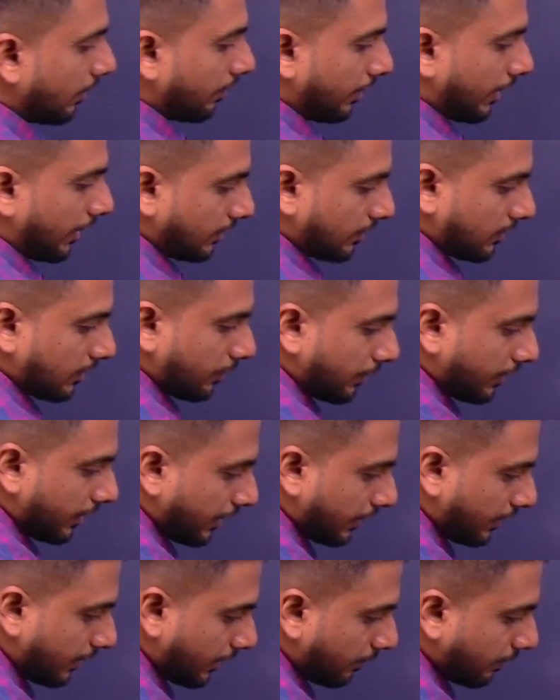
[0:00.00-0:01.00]
and
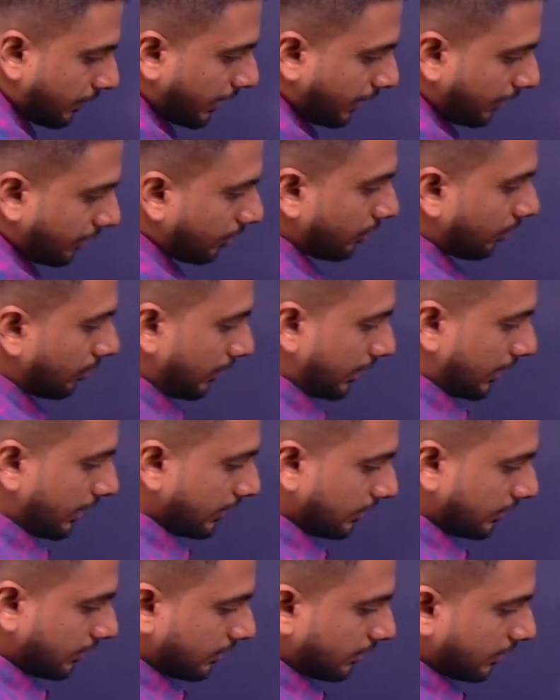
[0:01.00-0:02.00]
separated by
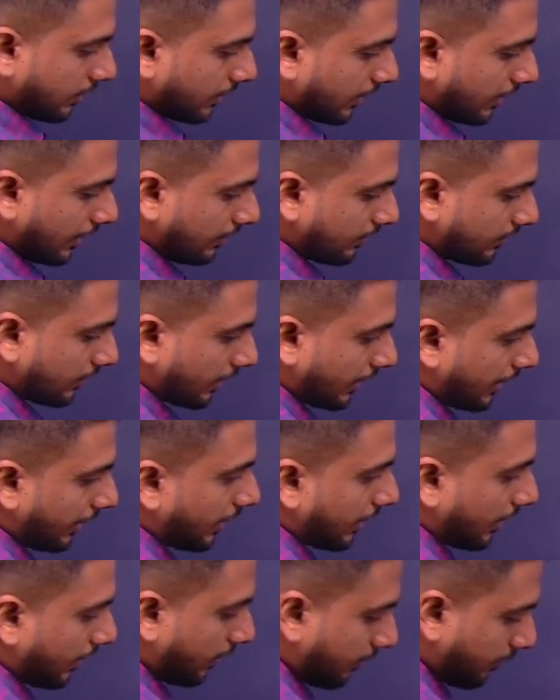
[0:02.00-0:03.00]
commas inside
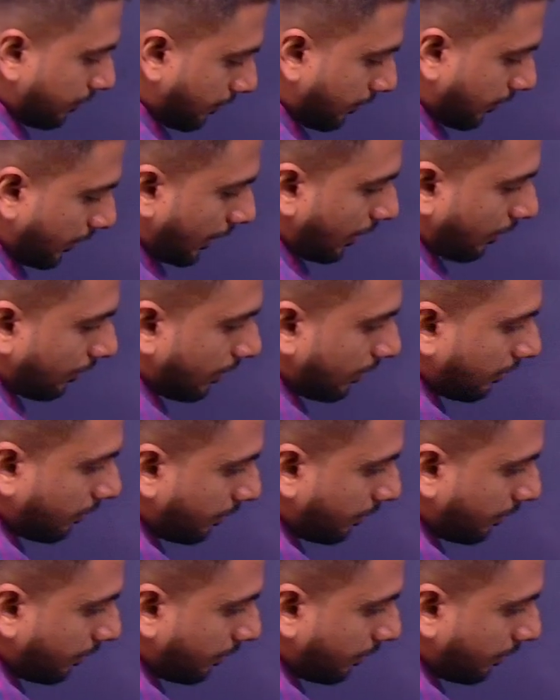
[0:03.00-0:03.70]
a flower